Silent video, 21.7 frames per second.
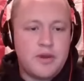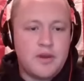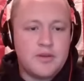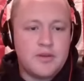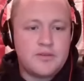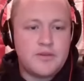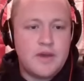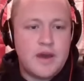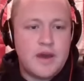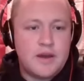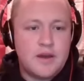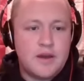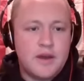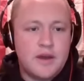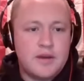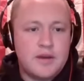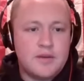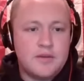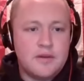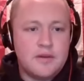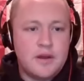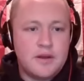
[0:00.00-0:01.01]
also add
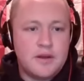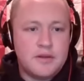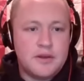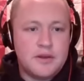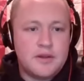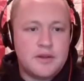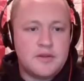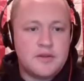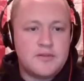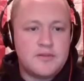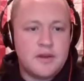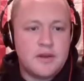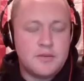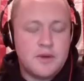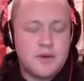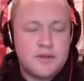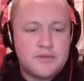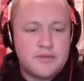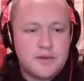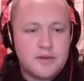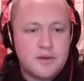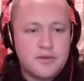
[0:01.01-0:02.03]
on, not only did Deshaun
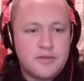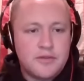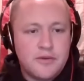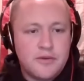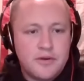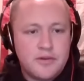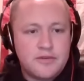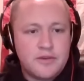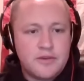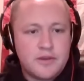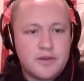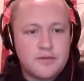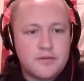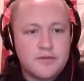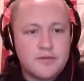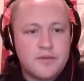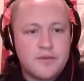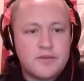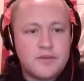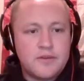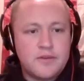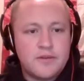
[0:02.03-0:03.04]
Watson go 36 for
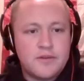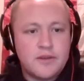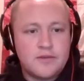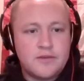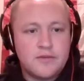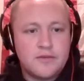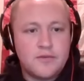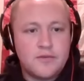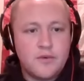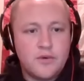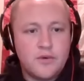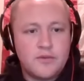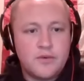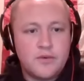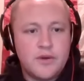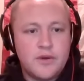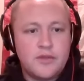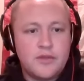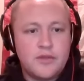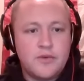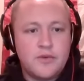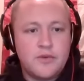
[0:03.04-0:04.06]
56 for
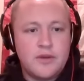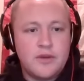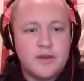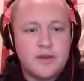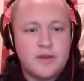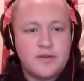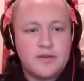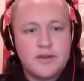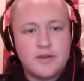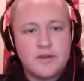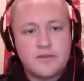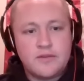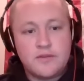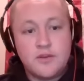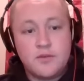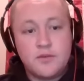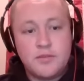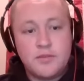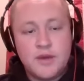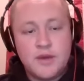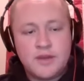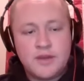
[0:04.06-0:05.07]
423, touchdowns,
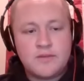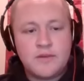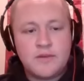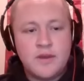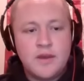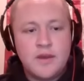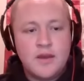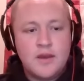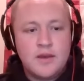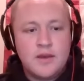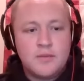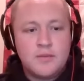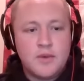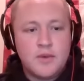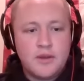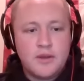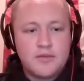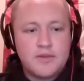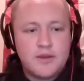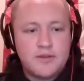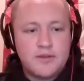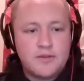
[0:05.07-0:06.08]
no picks, but he
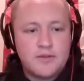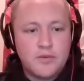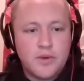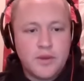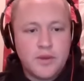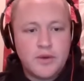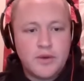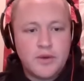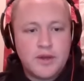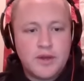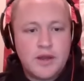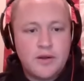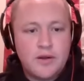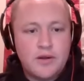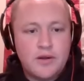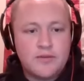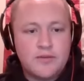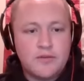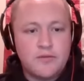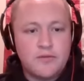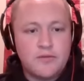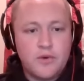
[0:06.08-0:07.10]
also had 21
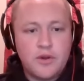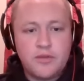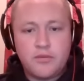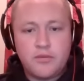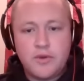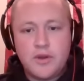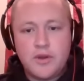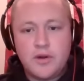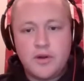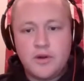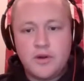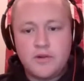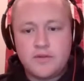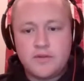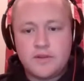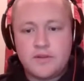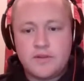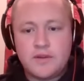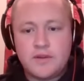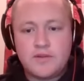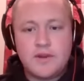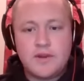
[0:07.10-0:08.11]
carries for 43 yards and
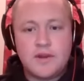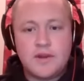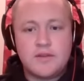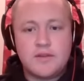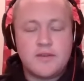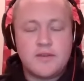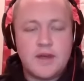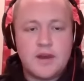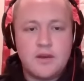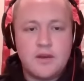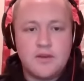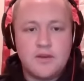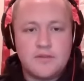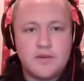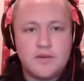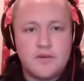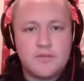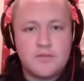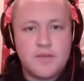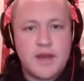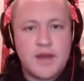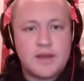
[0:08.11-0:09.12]
a touchdown. So that
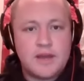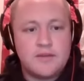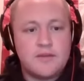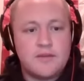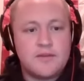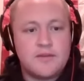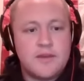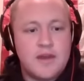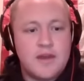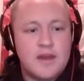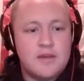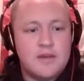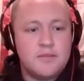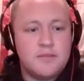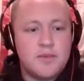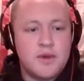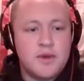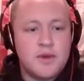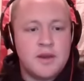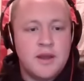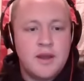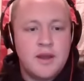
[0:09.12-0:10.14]
also impacted this game.
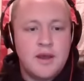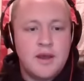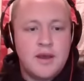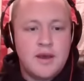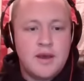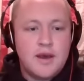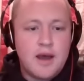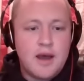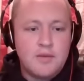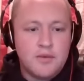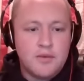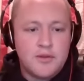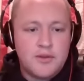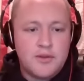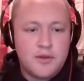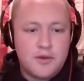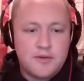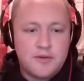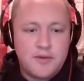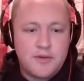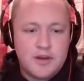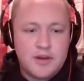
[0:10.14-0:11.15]
But I'm with
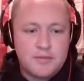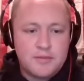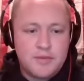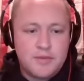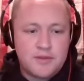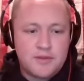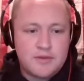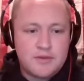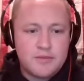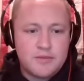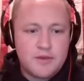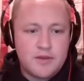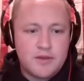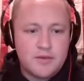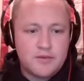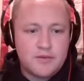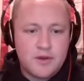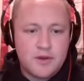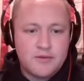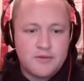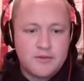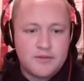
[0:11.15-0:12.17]
you. If I had to pick somebody that
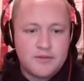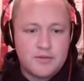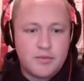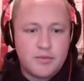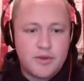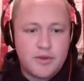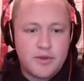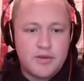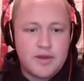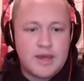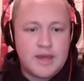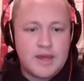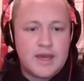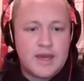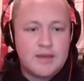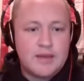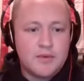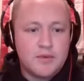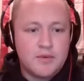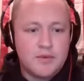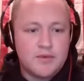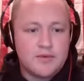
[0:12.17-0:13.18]
was offensive player of the
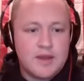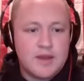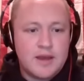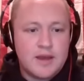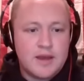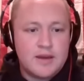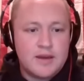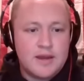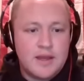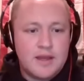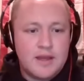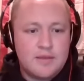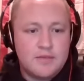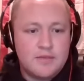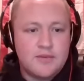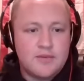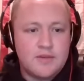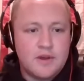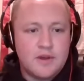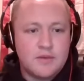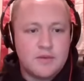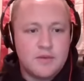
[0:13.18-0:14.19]
game that was not named
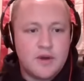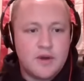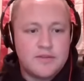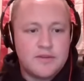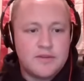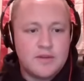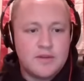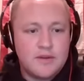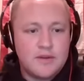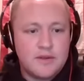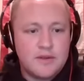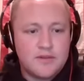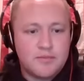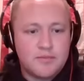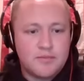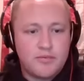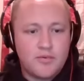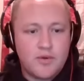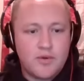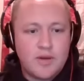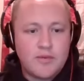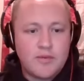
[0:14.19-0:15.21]
Deshaun Watson, it's
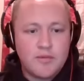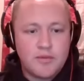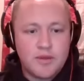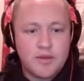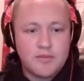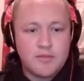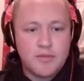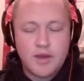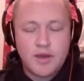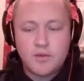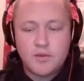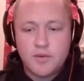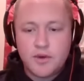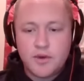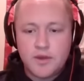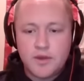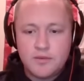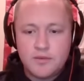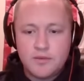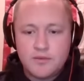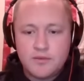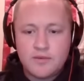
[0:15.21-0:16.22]
probably Mike
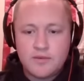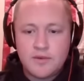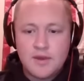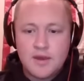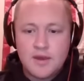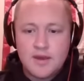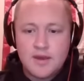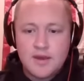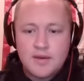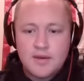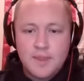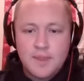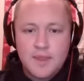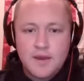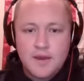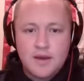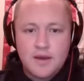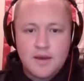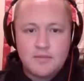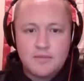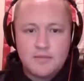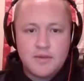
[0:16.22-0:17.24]
Williams.
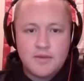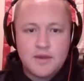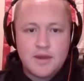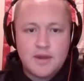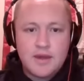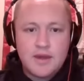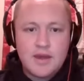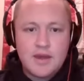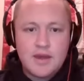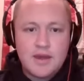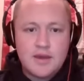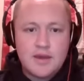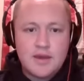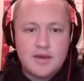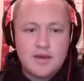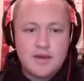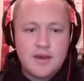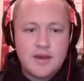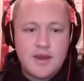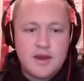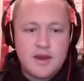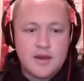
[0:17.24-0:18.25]
He
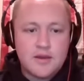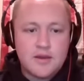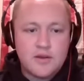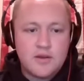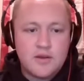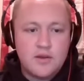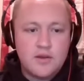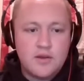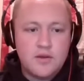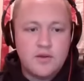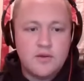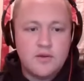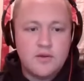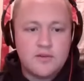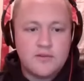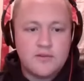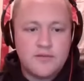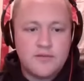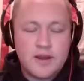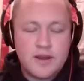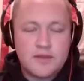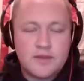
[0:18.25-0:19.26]
had a huge
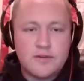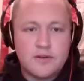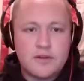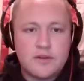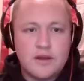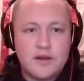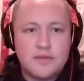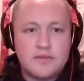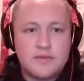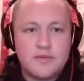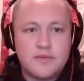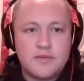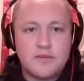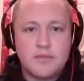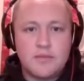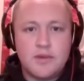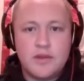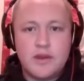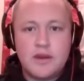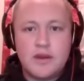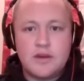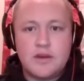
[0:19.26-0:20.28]
effect on Clemson's
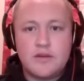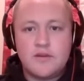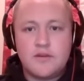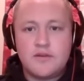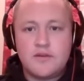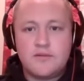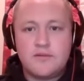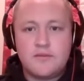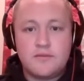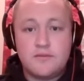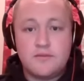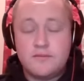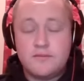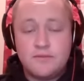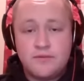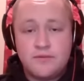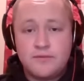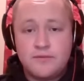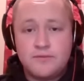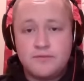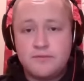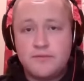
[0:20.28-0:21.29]
ability to just
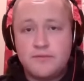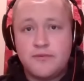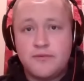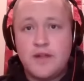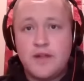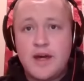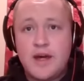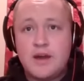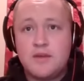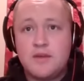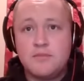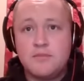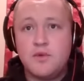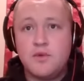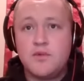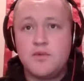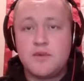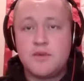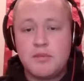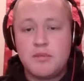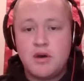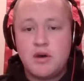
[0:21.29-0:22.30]
flat out
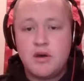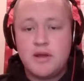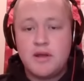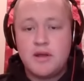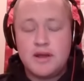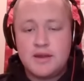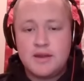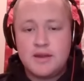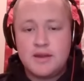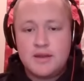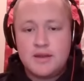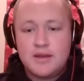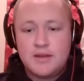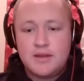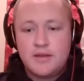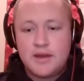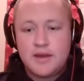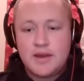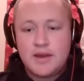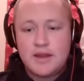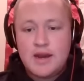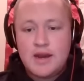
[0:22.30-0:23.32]
move the ball
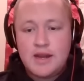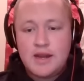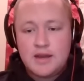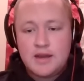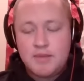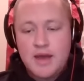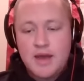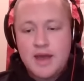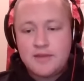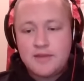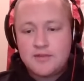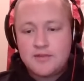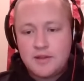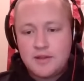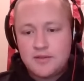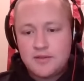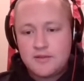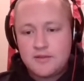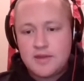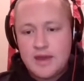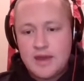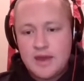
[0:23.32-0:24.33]
like in any capacity in
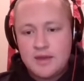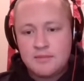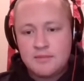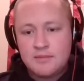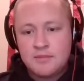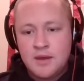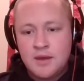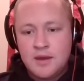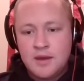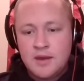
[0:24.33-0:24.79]
this game.